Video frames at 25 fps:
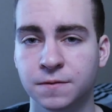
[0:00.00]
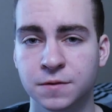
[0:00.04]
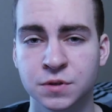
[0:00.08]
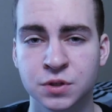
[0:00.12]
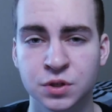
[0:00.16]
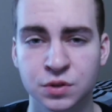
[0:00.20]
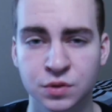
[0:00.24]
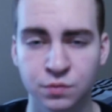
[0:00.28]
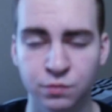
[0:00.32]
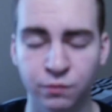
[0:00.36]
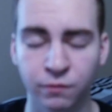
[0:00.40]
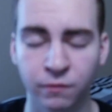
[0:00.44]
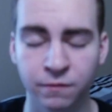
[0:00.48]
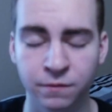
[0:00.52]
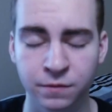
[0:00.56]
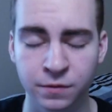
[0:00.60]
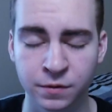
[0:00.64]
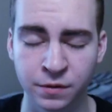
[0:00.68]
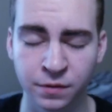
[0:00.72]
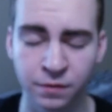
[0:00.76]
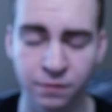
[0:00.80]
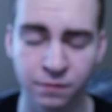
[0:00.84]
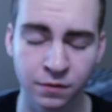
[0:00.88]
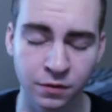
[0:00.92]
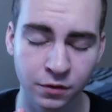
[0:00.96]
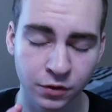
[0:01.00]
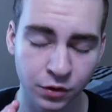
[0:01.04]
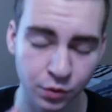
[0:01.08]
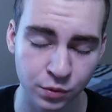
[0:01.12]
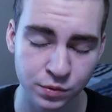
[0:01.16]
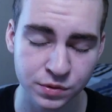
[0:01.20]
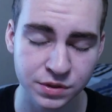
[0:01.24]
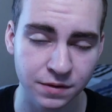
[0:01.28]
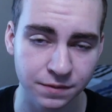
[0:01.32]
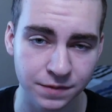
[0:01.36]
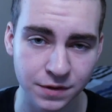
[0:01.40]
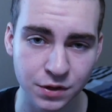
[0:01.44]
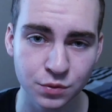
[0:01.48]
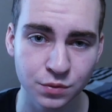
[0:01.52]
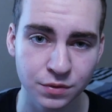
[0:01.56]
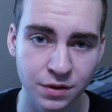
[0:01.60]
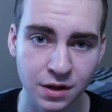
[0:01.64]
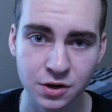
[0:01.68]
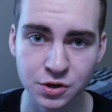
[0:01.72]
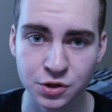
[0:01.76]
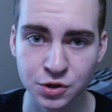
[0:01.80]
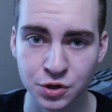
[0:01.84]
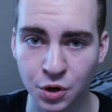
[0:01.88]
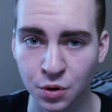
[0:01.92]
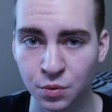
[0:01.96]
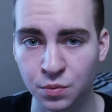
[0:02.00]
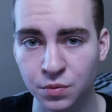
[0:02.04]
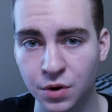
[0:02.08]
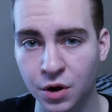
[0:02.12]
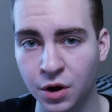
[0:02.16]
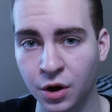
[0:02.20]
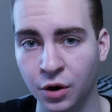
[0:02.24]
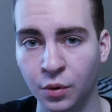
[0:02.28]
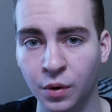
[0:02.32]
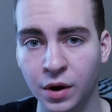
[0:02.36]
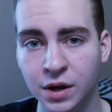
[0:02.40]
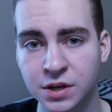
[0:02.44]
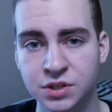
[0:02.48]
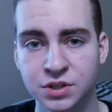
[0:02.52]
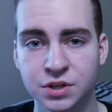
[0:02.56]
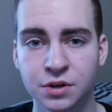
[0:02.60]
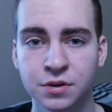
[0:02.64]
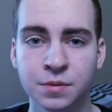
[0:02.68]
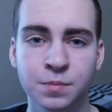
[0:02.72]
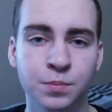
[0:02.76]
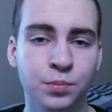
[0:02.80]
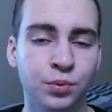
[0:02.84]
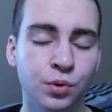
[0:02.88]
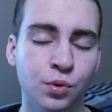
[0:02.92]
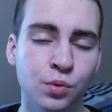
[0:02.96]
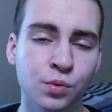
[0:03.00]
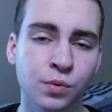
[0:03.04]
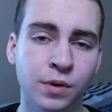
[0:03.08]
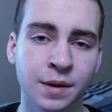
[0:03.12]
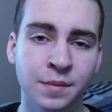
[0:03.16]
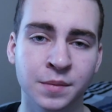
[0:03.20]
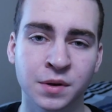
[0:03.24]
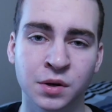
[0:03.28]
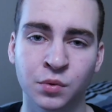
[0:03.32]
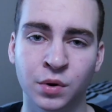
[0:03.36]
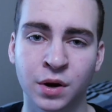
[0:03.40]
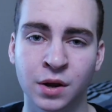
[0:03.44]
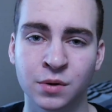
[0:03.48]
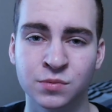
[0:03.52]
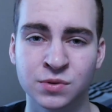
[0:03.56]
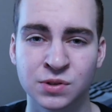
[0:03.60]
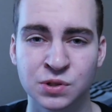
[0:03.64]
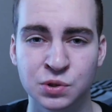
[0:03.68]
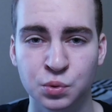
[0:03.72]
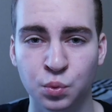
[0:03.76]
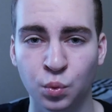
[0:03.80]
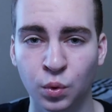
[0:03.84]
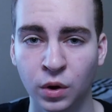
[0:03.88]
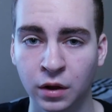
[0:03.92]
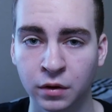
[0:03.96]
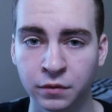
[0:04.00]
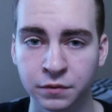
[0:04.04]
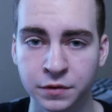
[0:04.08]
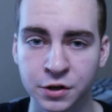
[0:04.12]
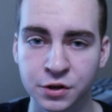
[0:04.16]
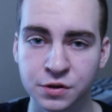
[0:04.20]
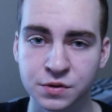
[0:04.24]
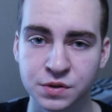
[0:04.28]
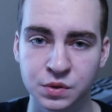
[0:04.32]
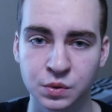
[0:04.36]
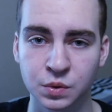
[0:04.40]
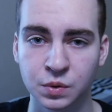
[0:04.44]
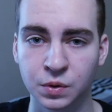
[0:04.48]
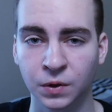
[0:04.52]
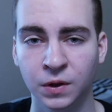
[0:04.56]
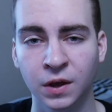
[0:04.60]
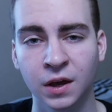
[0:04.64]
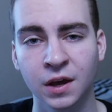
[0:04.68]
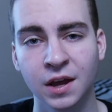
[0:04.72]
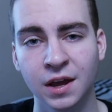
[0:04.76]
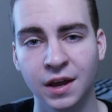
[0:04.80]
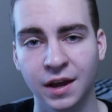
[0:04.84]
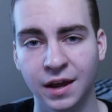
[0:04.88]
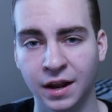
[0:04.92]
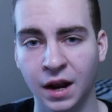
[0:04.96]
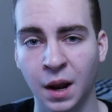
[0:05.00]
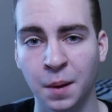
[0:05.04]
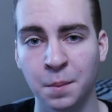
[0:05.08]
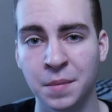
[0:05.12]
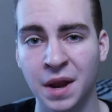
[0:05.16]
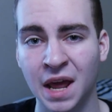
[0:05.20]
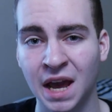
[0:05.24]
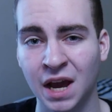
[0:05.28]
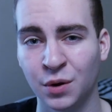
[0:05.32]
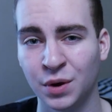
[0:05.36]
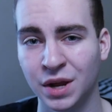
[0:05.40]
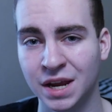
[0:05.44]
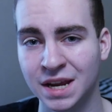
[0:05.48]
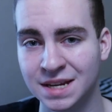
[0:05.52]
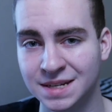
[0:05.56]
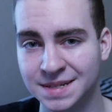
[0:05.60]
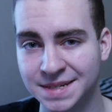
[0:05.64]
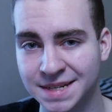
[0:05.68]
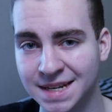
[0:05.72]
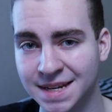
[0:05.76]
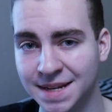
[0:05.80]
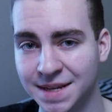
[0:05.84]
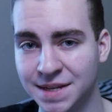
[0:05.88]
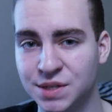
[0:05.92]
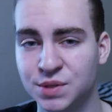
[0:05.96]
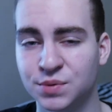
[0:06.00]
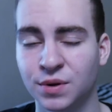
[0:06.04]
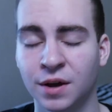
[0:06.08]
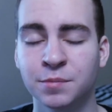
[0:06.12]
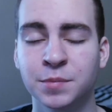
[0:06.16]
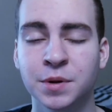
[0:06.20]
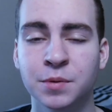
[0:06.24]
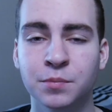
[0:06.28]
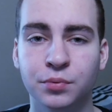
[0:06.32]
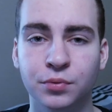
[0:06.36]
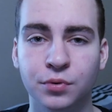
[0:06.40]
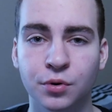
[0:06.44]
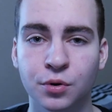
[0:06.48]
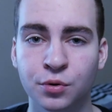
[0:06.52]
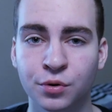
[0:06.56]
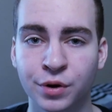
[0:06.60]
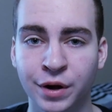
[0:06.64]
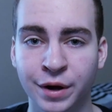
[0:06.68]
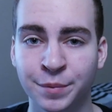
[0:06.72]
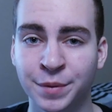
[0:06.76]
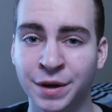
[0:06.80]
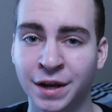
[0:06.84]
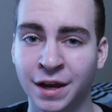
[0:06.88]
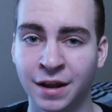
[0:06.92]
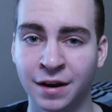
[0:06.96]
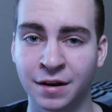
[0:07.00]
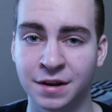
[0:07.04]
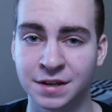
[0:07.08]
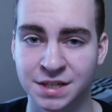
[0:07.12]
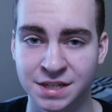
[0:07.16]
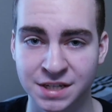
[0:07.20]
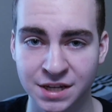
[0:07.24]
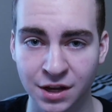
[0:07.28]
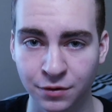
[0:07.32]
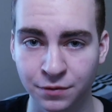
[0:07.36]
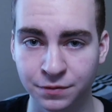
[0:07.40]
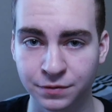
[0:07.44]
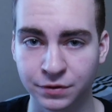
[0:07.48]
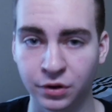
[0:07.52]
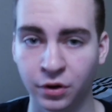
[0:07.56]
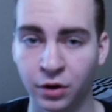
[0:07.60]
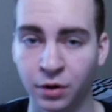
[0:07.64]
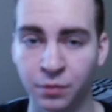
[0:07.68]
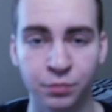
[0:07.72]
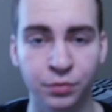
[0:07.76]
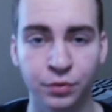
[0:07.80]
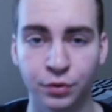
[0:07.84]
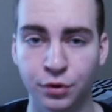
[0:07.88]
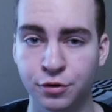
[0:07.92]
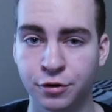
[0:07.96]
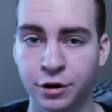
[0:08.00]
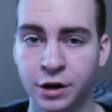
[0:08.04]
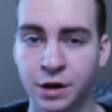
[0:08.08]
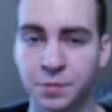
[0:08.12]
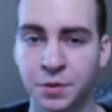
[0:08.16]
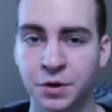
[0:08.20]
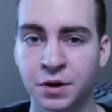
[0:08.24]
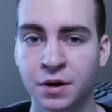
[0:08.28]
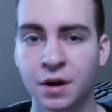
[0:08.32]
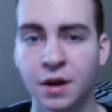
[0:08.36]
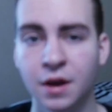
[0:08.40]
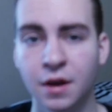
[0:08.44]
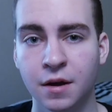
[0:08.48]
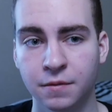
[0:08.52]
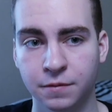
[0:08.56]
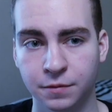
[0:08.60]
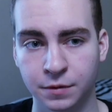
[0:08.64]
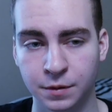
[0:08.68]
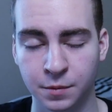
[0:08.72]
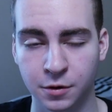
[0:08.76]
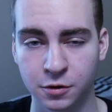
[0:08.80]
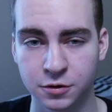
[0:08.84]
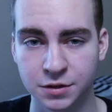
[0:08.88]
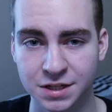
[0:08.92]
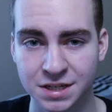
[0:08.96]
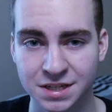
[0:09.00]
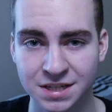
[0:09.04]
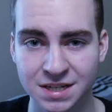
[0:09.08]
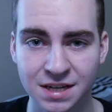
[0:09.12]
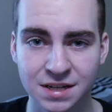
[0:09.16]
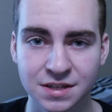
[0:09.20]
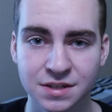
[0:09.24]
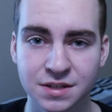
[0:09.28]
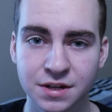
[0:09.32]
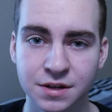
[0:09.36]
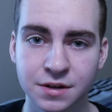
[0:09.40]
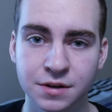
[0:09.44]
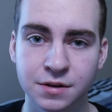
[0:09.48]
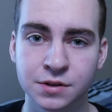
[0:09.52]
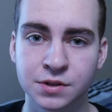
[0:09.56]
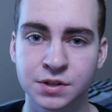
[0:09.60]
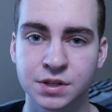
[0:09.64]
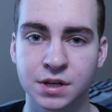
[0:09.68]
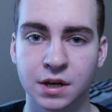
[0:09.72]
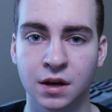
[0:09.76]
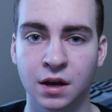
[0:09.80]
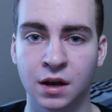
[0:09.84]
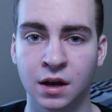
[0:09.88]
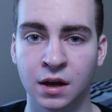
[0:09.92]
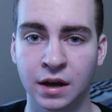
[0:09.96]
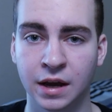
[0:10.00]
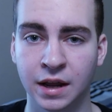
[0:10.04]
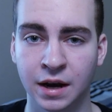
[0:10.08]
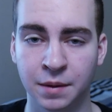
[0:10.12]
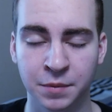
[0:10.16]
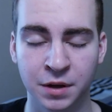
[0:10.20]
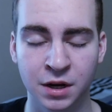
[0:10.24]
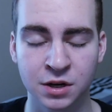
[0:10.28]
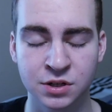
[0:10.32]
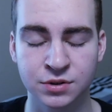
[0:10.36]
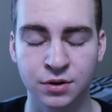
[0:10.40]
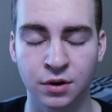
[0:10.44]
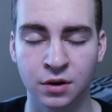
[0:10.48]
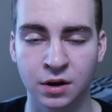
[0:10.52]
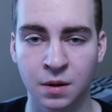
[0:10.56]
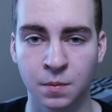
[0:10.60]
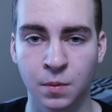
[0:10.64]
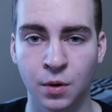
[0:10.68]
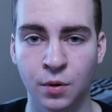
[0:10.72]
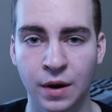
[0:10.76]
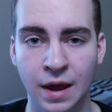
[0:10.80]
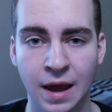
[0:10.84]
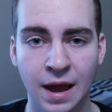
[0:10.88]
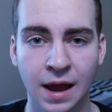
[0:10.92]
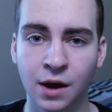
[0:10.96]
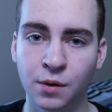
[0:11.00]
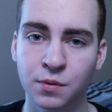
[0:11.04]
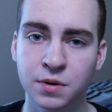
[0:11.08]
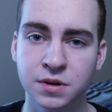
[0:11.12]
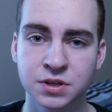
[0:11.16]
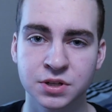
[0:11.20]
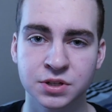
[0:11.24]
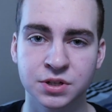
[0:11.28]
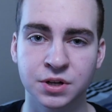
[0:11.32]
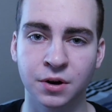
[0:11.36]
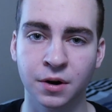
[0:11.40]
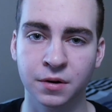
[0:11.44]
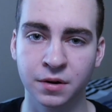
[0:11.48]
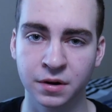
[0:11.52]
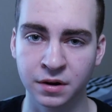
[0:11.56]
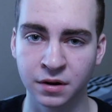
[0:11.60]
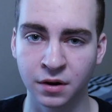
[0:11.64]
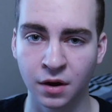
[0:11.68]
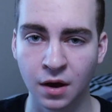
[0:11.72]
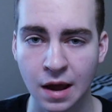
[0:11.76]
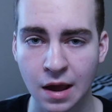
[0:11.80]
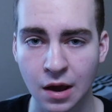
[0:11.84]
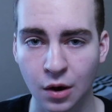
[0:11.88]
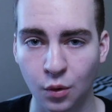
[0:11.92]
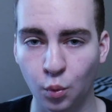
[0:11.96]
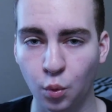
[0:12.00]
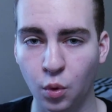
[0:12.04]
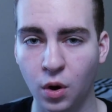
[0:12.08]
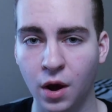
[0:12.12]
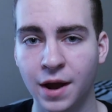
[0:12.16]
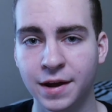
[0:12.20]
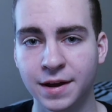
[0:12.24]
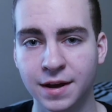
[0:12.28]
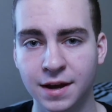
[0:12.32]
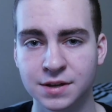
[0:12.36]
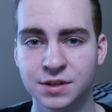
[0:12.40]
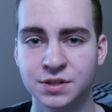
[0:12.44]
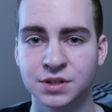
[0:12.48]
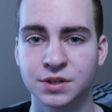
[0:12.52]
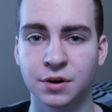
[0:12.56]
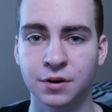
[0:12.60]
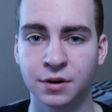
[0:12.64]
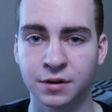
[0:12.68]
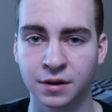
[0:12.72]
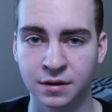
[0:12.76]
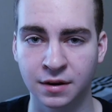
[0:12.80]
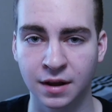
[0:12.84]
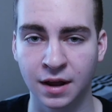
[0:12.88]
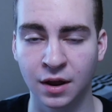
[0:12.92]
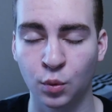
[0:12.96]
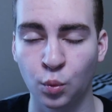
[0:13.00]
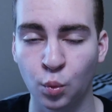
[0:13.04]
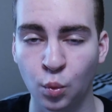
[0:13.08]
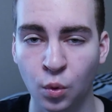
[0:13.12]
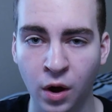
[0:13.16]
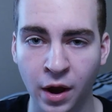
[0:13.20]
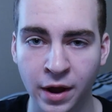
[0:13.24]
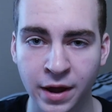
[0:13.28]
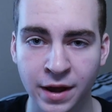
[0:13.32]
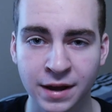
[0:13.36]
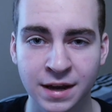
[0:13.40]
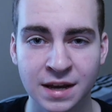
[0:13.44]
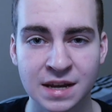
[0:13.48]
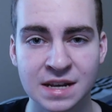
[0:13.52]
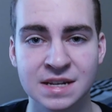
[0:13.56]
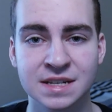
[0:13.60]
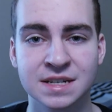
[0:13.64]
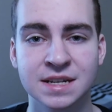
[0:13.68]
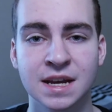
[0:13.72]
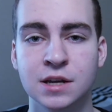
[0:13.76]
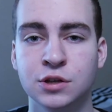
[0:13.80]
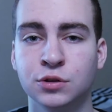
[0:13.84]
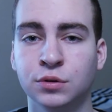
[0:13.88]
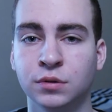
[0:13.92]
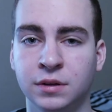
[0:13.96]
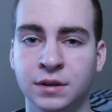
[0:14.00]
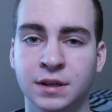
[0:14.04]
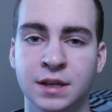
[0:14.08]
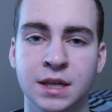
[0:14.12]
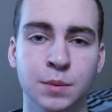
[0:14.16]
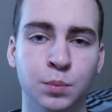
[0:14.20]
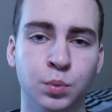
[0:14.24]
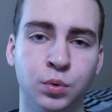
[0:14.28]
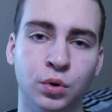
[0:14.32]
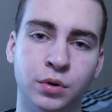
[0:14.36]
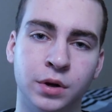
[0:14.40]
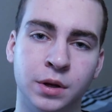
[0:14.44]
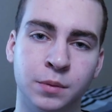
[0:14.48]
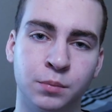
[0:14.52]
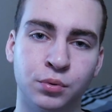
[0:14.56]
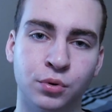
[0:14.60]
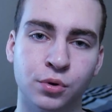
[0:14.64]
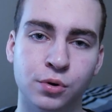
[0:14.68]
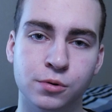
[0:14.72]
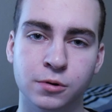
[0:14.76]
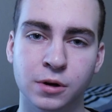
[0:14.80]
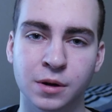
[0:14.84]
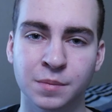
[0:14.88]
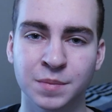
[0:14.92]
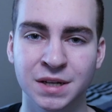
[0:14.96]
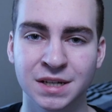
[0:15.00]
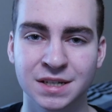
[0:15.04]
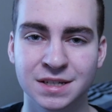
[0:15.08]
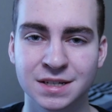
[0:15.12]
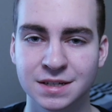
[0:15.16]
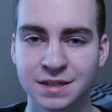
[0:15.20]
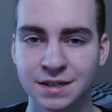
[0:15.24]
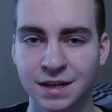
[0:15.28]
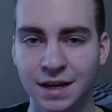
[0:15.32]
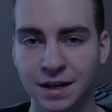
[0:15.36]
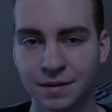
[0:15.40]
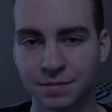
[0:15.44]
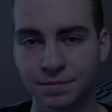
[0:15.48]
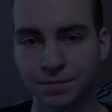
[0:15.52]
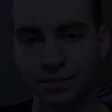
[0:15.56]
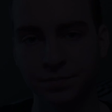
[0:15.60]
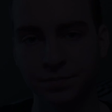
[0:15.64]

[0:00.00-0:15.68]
For those of you that don't know, I started programming when I was 12 years old, and I'm now 18. So I've been programming and a self-taught programmer for about 6 years, and I'm going to talk about how I started, why I started, and why I continually keep learning programming today.